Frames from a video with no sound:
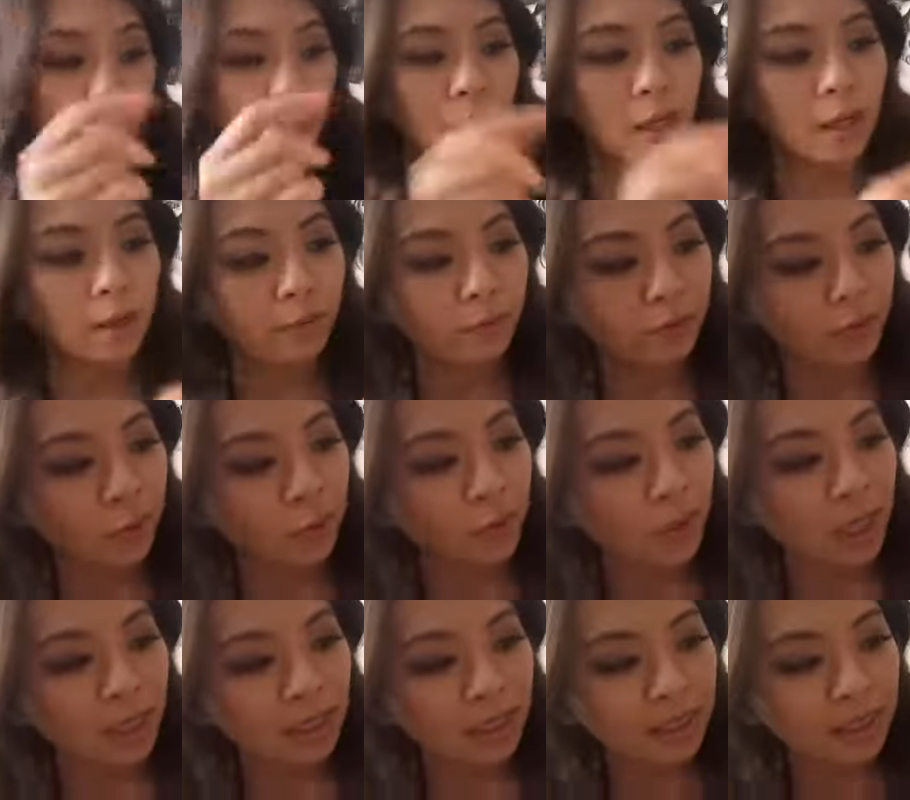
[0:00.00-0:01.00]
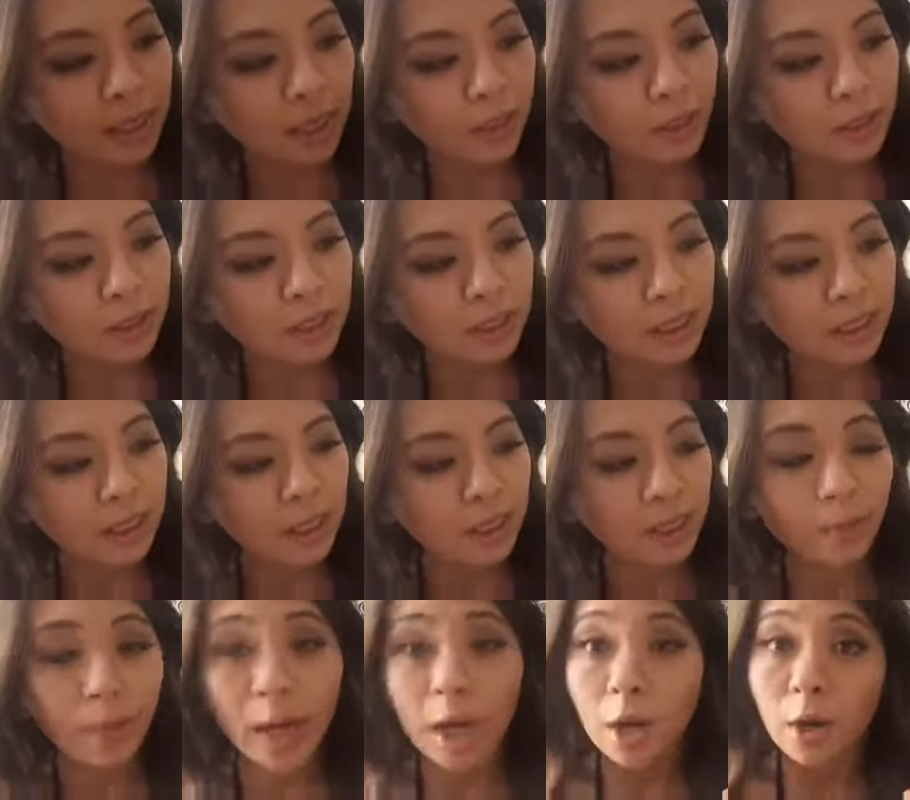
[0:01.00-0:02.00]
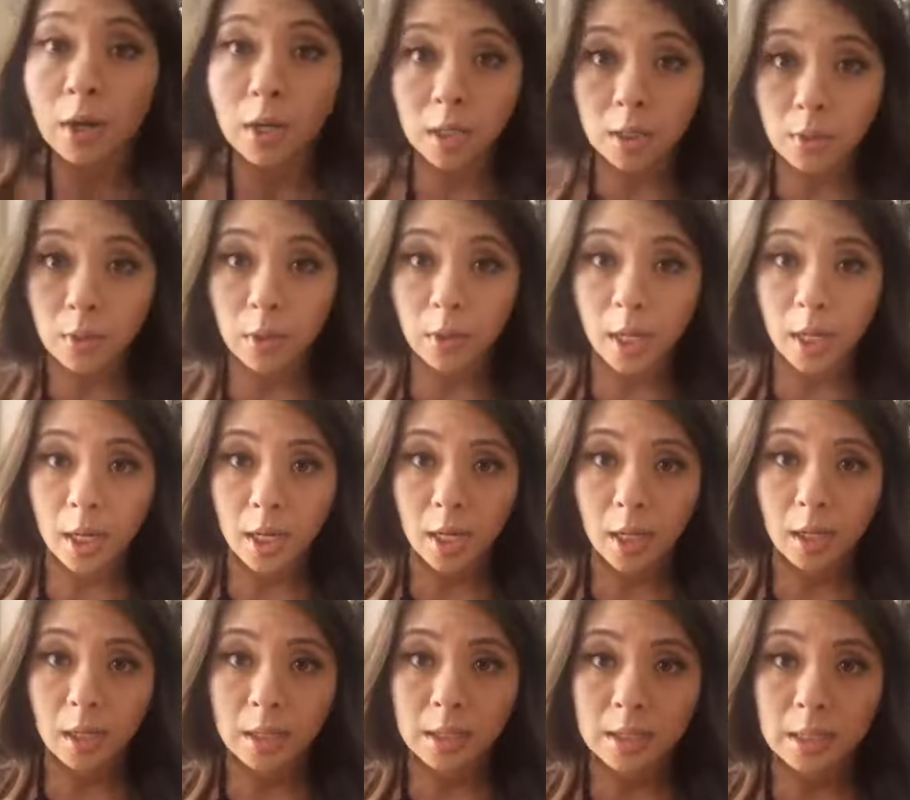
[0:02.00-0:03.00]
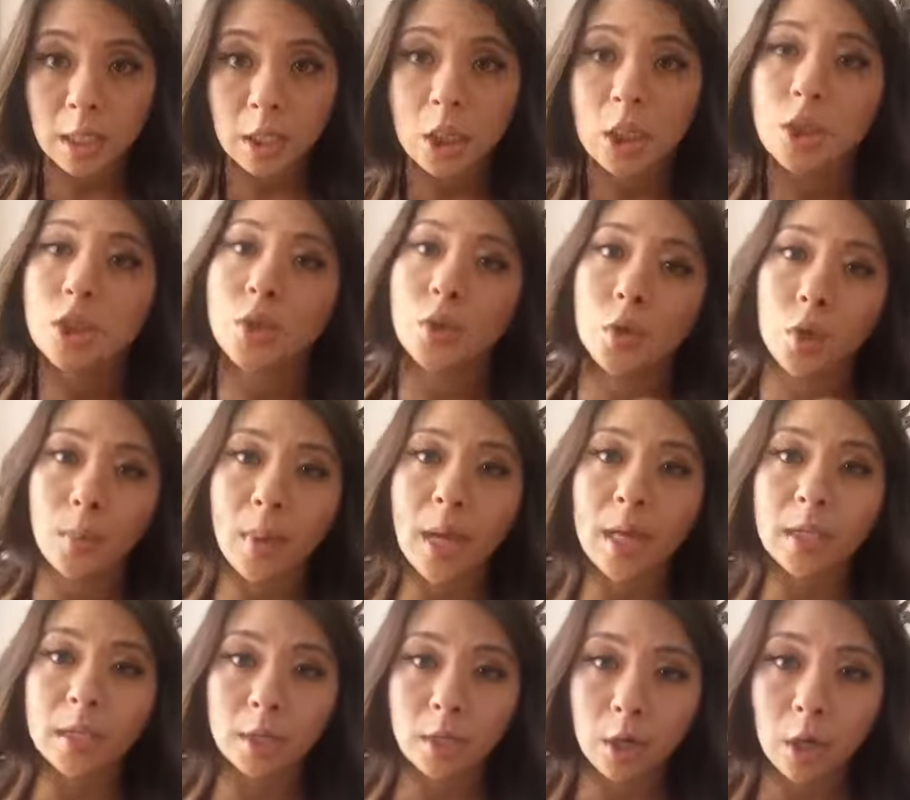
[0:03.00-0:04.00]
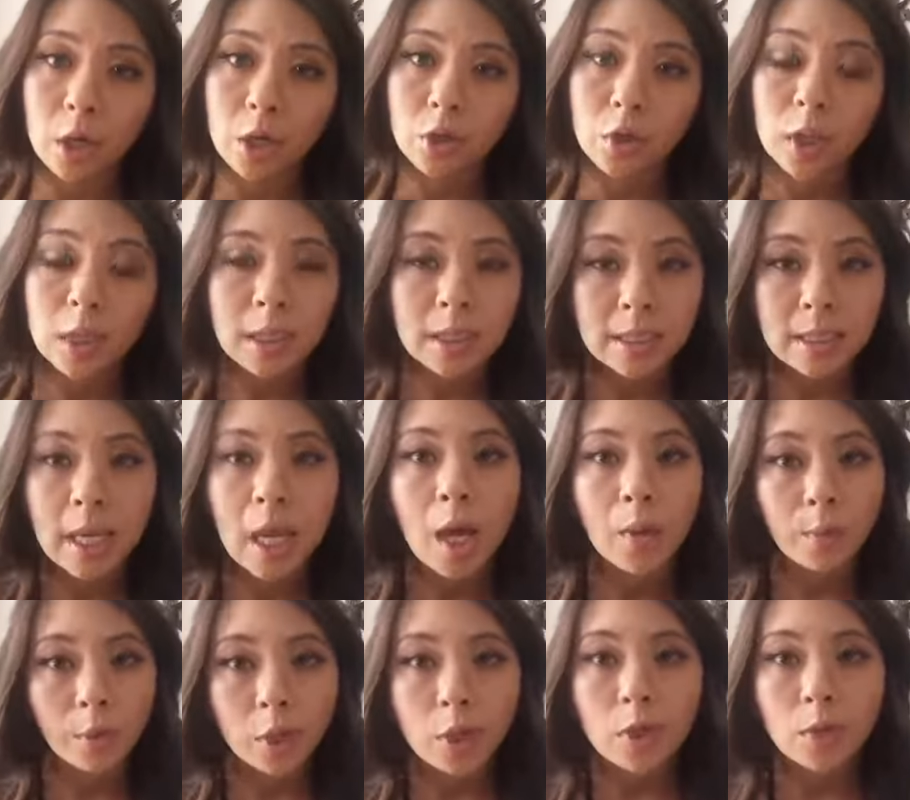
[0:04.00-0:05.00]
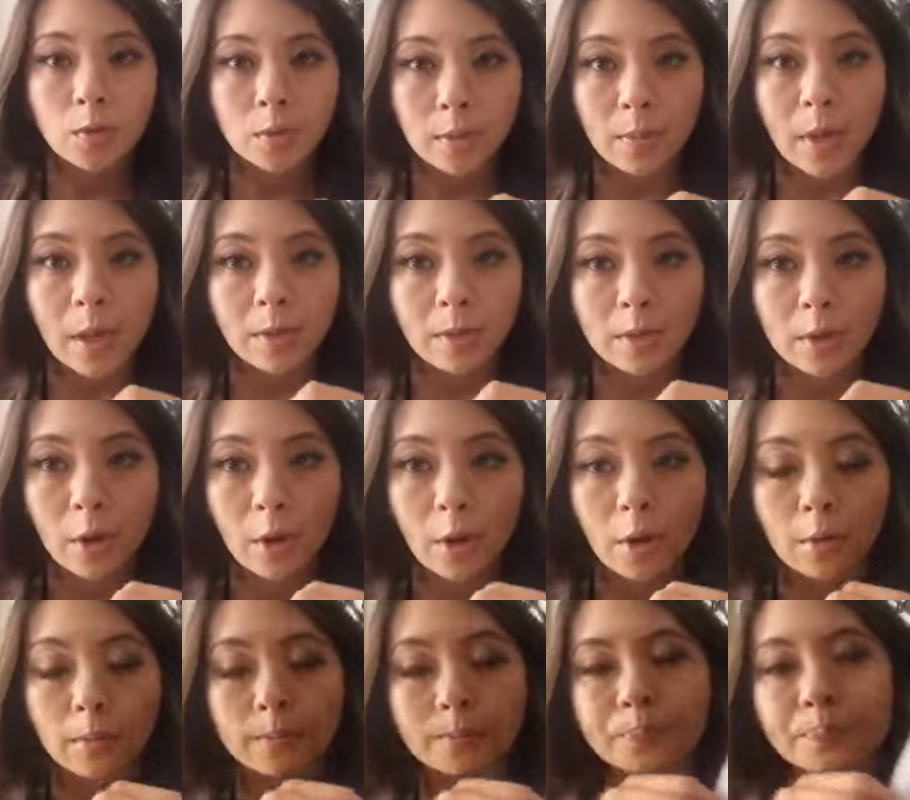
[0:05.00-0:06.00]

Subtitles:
if you as a seller see that the buyer is relying on concessions, you go back to the contract and see how much those amounts are.